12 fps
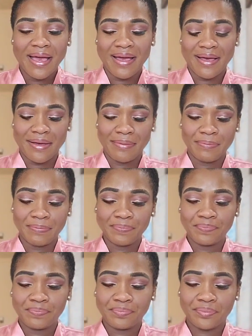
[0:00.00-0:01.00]
Um,
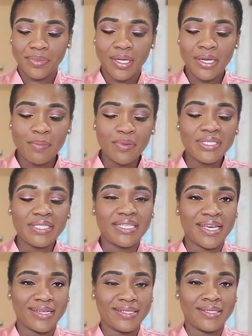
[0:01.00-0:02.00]
number
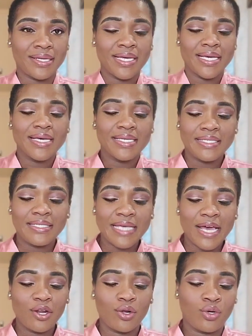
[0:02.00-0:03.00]
six,
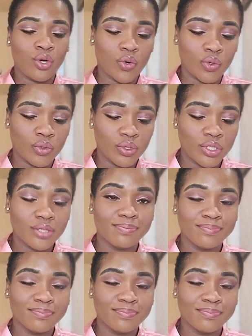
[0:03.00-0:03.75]
set goals.